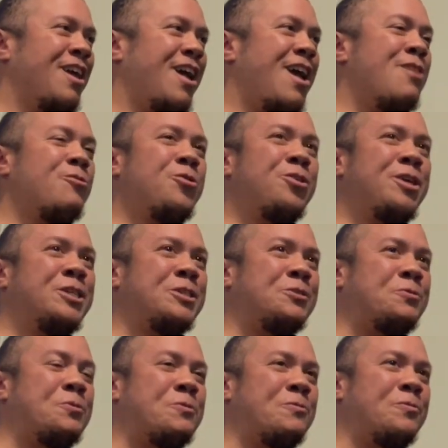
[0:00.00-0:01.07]
It really just
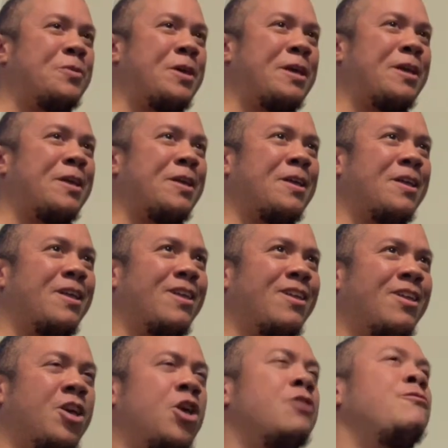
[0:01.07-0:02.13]
sort of like
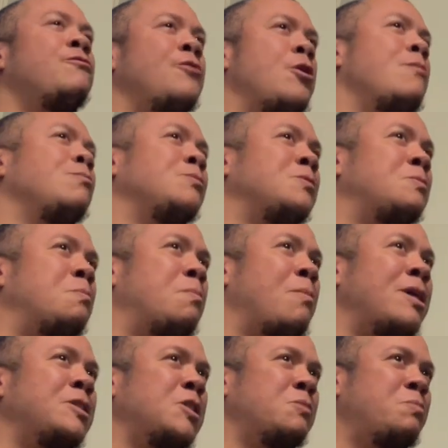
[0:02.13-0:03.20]
confirms my
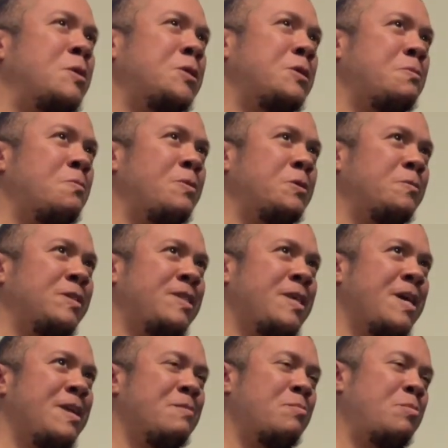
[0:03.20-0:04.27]
suspicion, which was
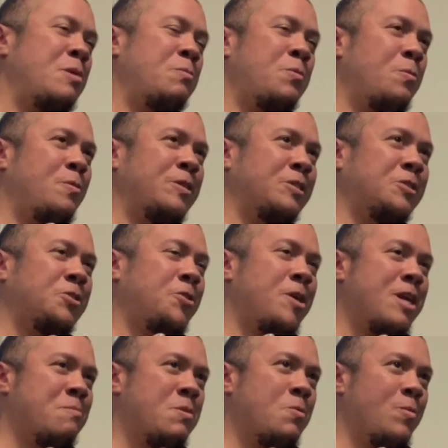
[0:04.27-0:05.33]
that people were just
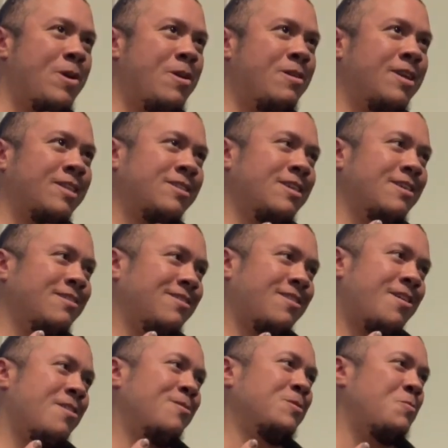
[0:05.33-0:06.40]
treating me weird because they
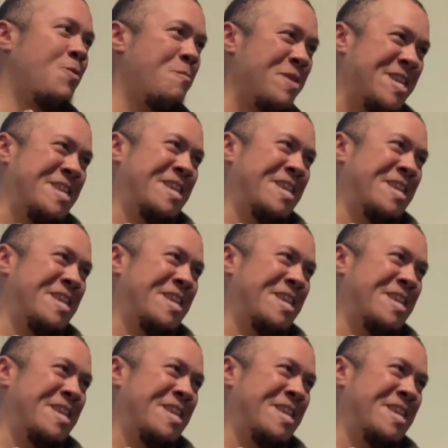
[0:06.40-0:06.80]
thought I was a woman,